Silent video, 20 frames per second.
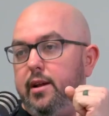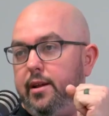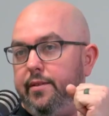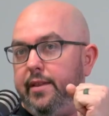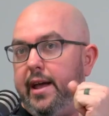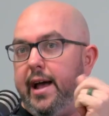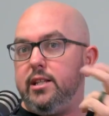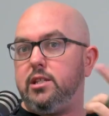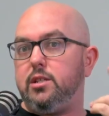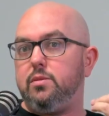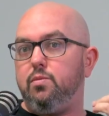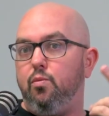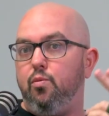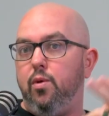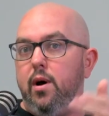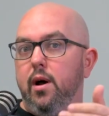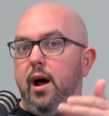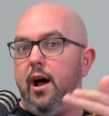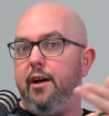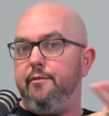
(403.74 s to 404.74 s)
And that's
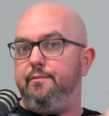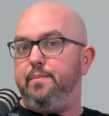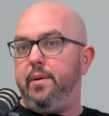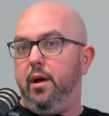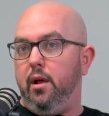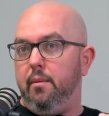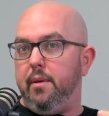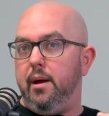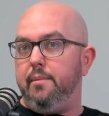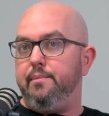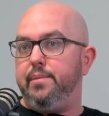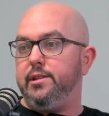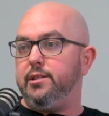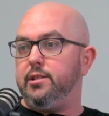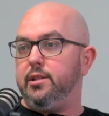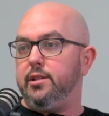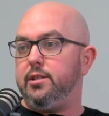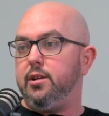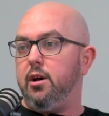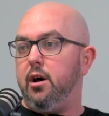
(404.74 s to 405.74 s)
what I've built my
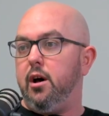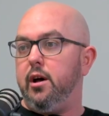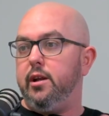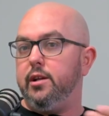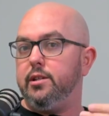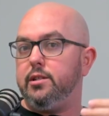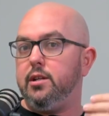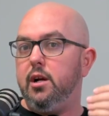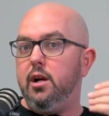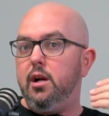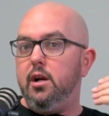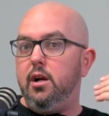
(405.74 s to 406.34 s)
business on is